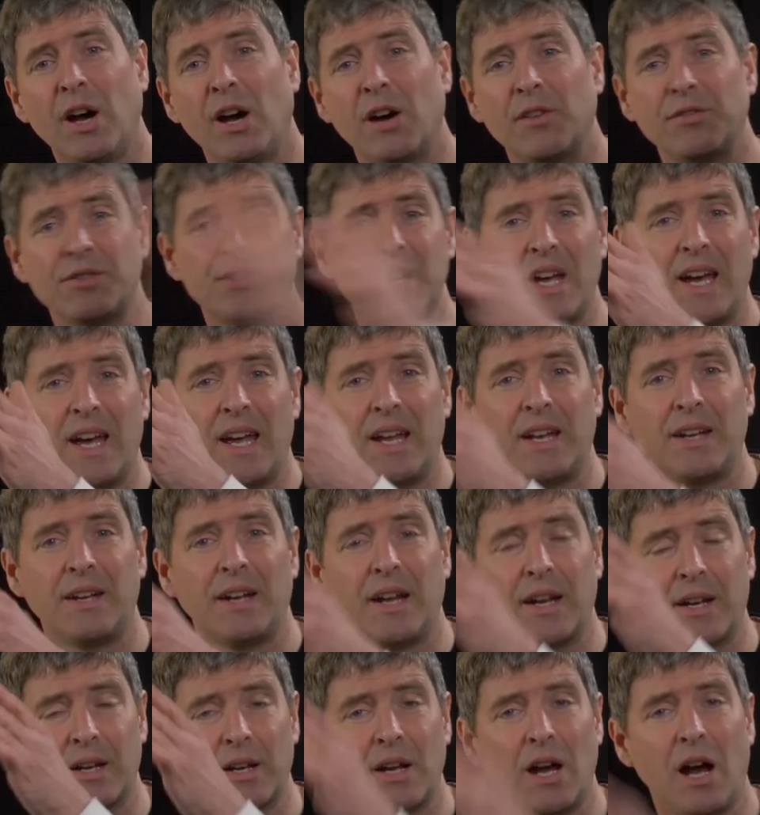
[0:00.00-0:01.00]
of 10
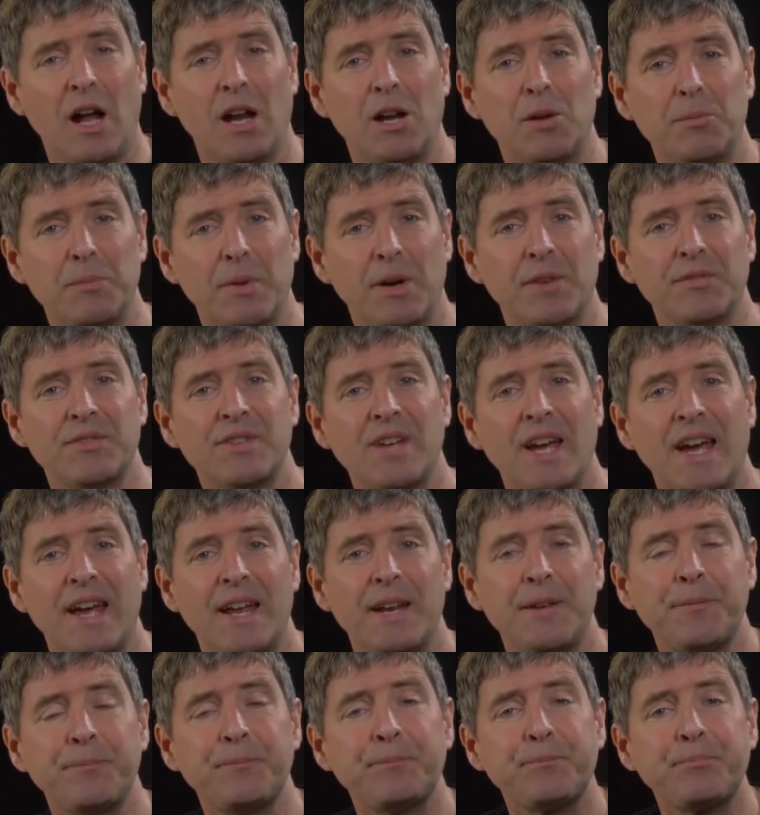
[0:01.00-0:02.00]
and a column of
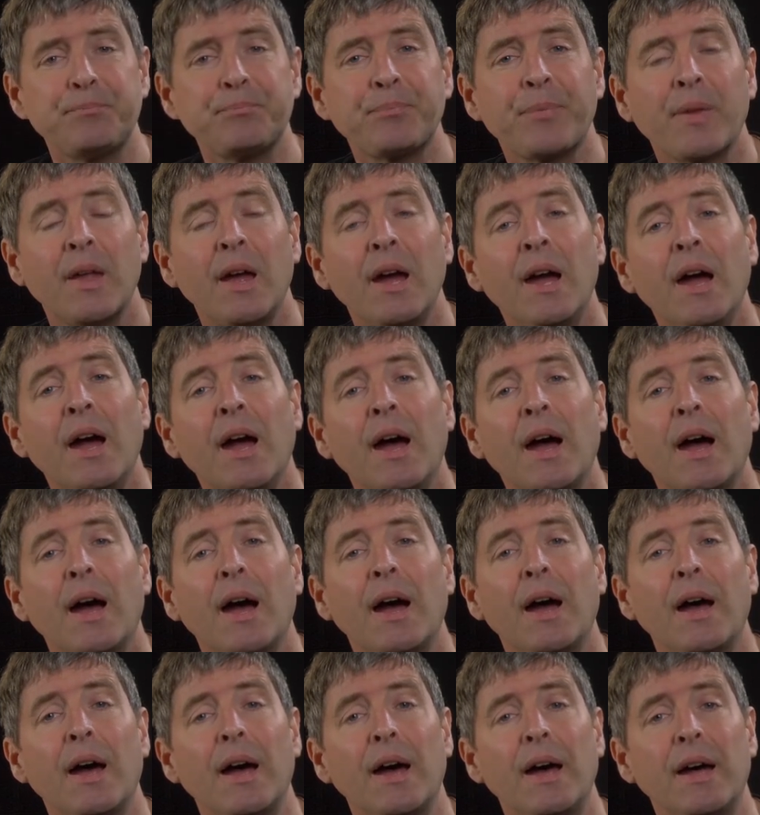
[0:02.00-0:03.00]
10.
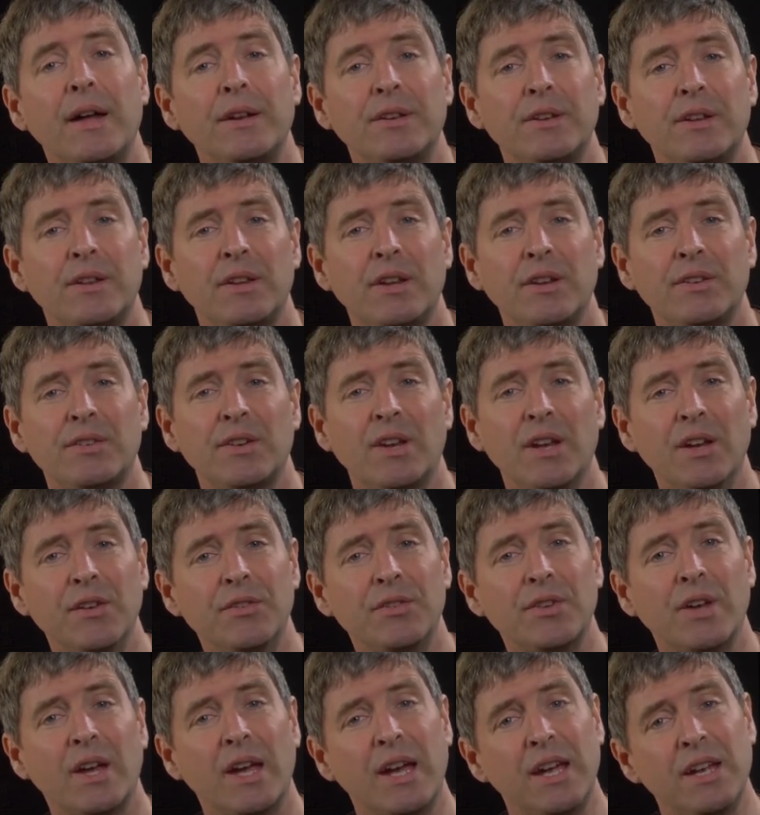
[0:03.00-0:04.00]
And this
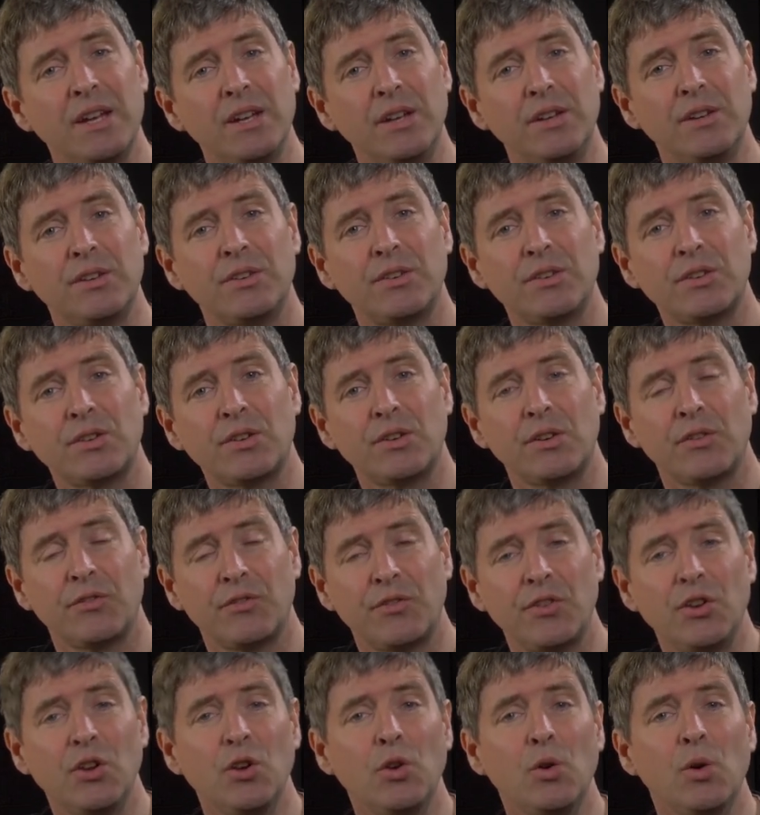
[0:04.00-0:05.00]
gives a
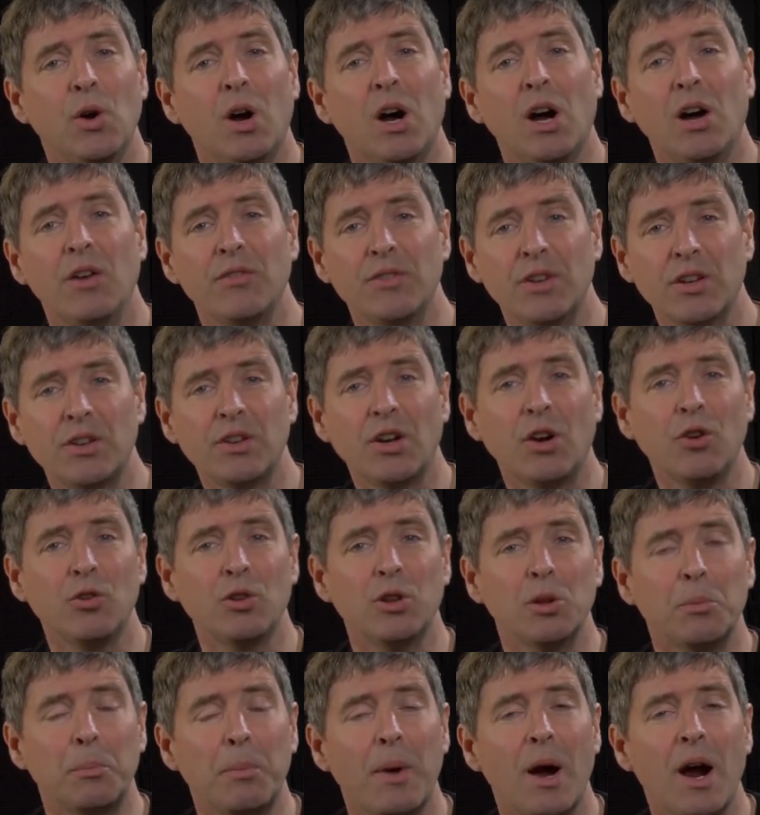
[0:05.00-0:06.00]
view of the
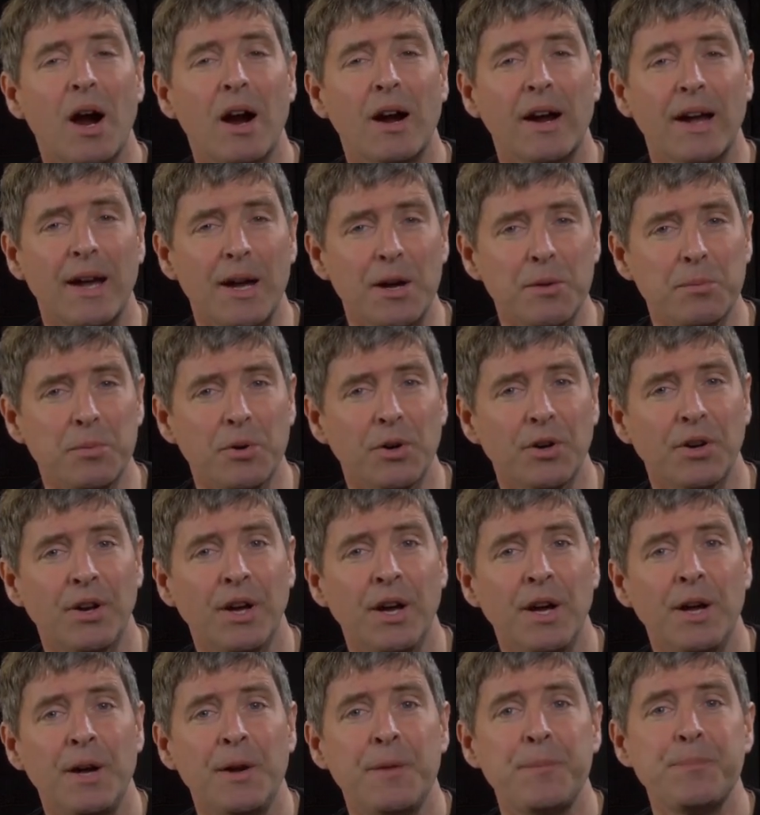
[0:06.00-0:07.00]
total PAR output
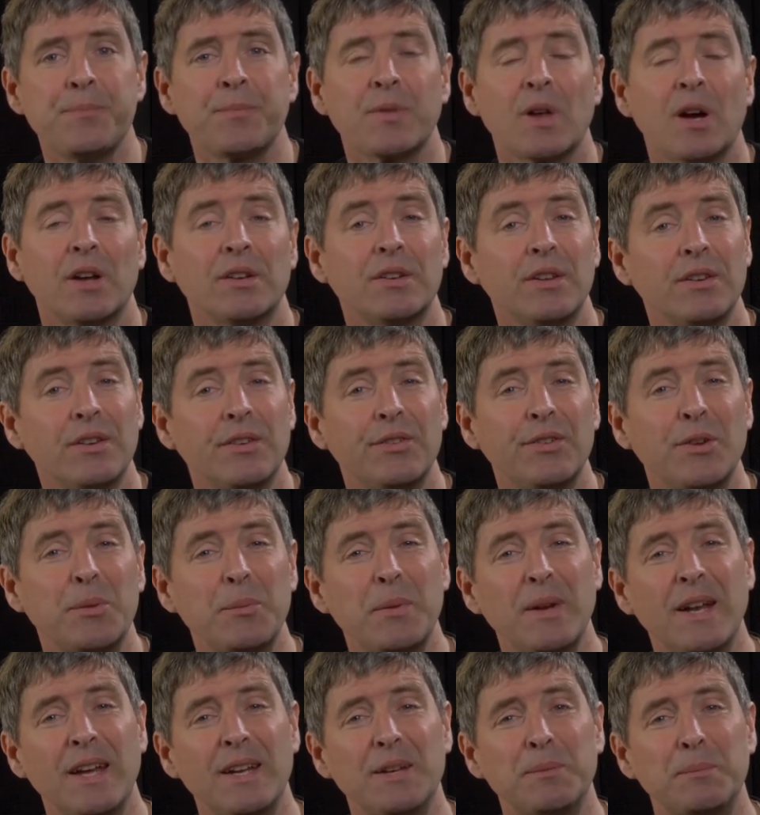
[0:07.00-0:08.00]
onto the
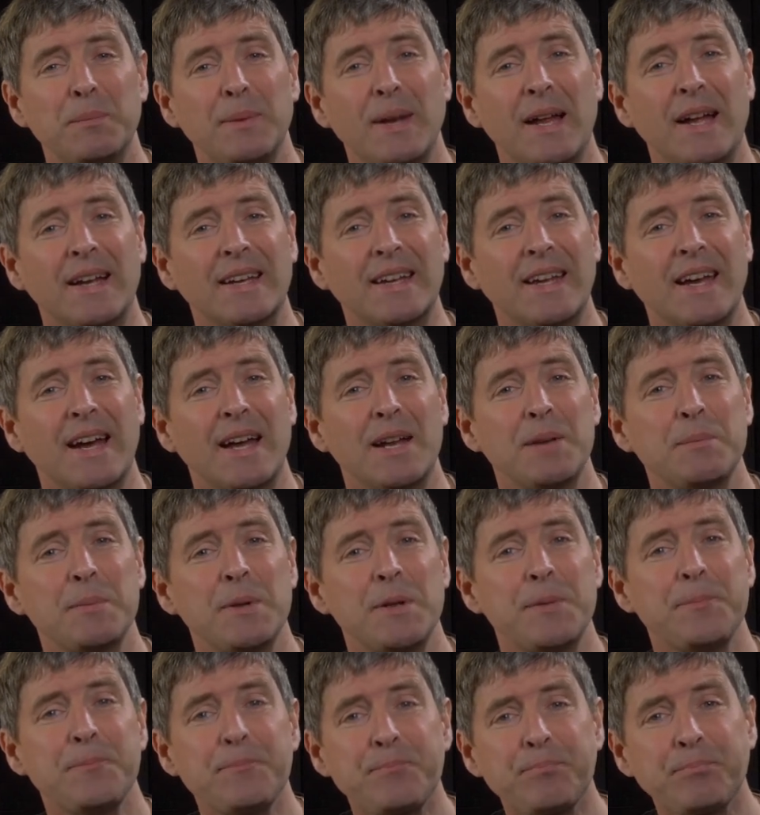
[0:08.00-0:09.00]
simulated plant
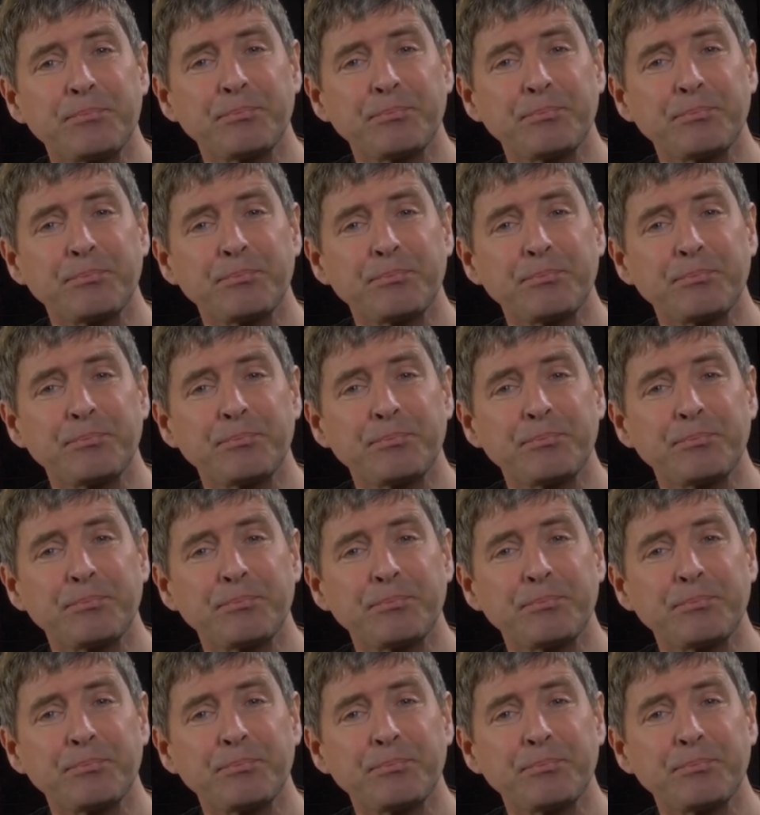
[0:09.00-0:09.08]
canopy.